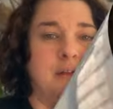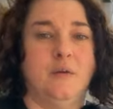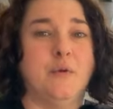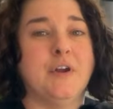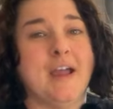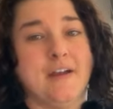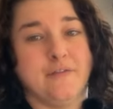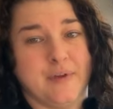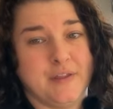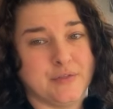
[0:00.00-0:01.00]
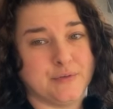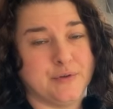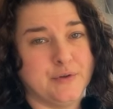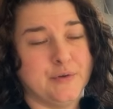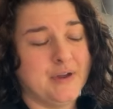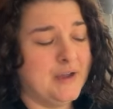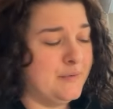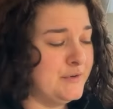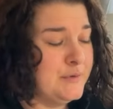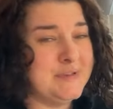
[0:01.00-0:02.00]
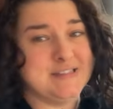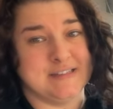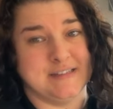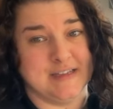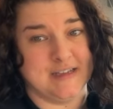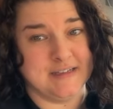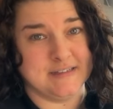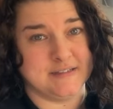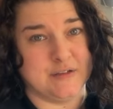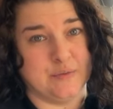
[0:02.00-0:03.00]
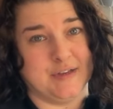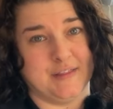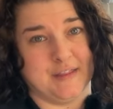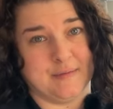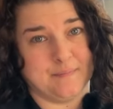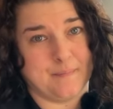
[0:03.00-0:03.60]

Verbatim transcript: We're halfway through. I wonder what's next. What do you think?